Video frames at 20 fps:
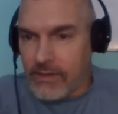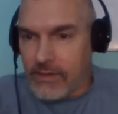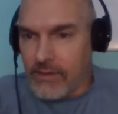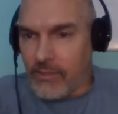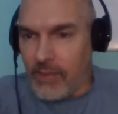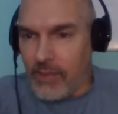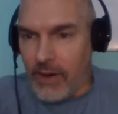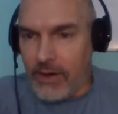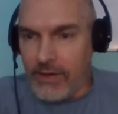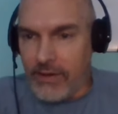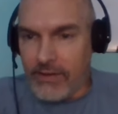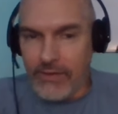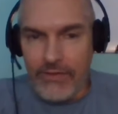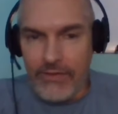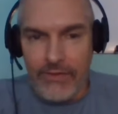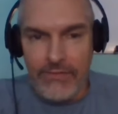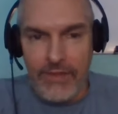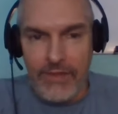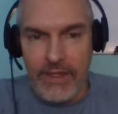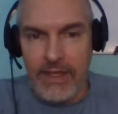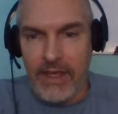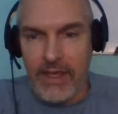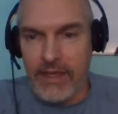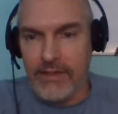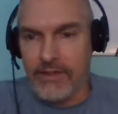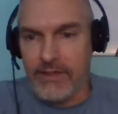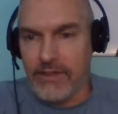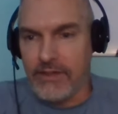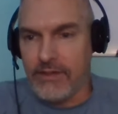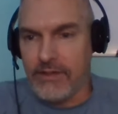The particles of
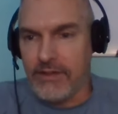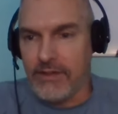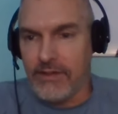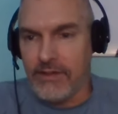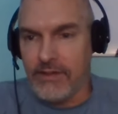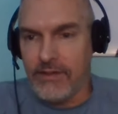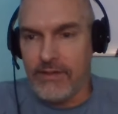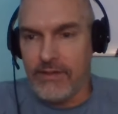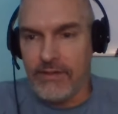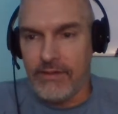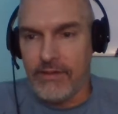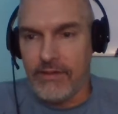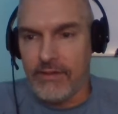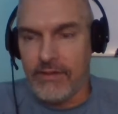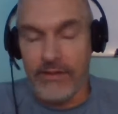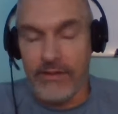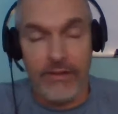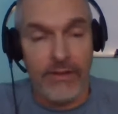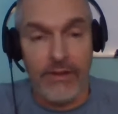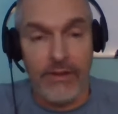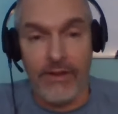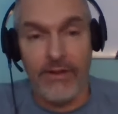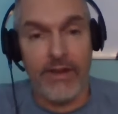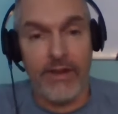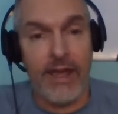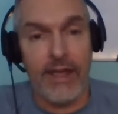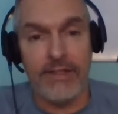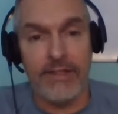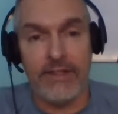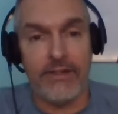negation. All
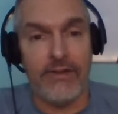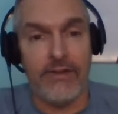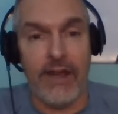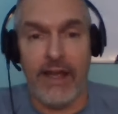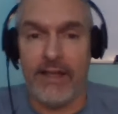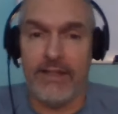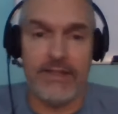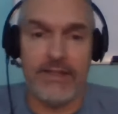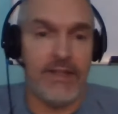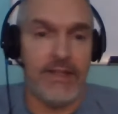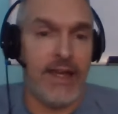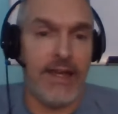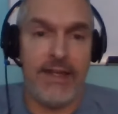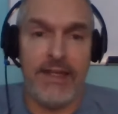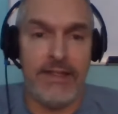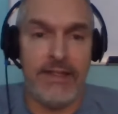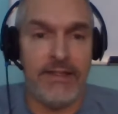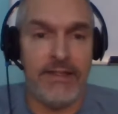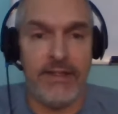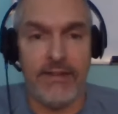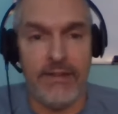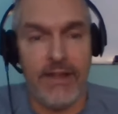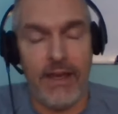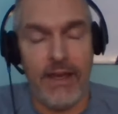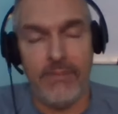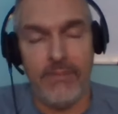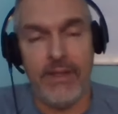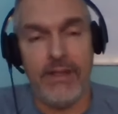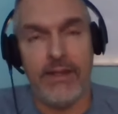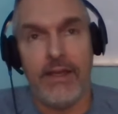kinds of cracks. It's not easy.
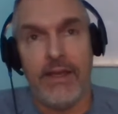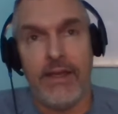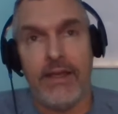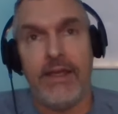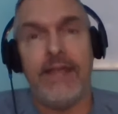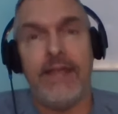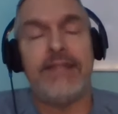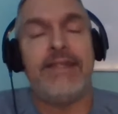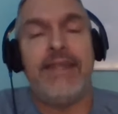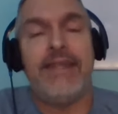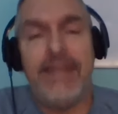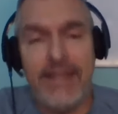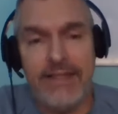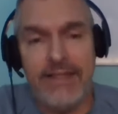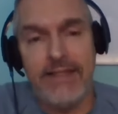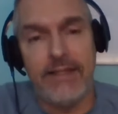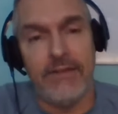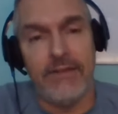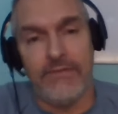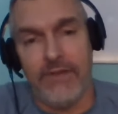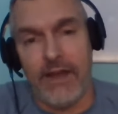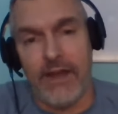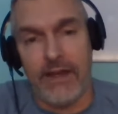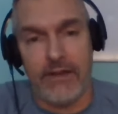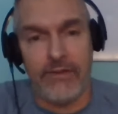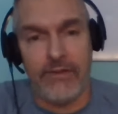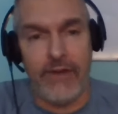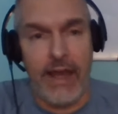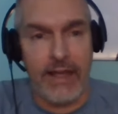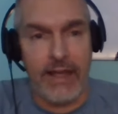I mean, it's easy to find
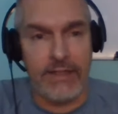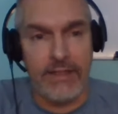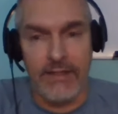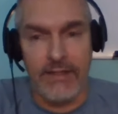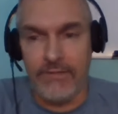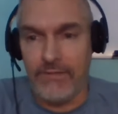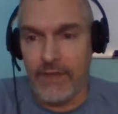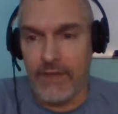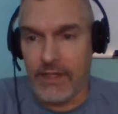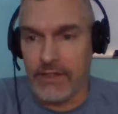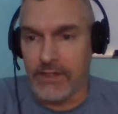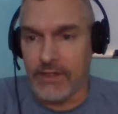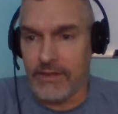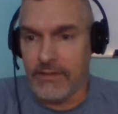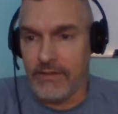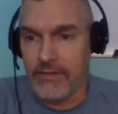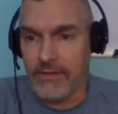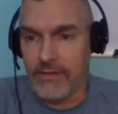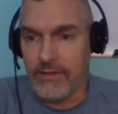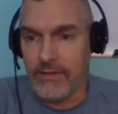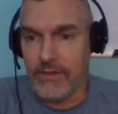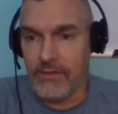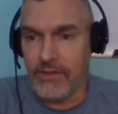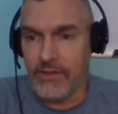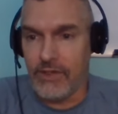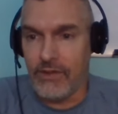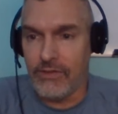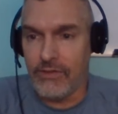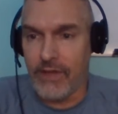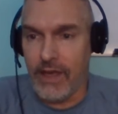cracks in the fiction. There's
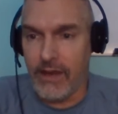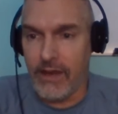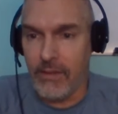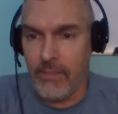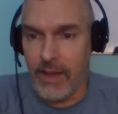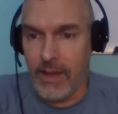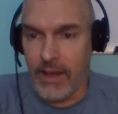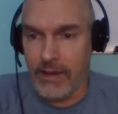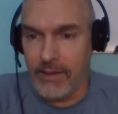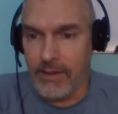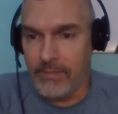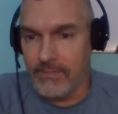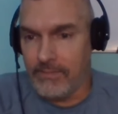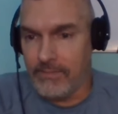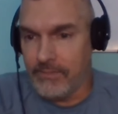no doubt about it.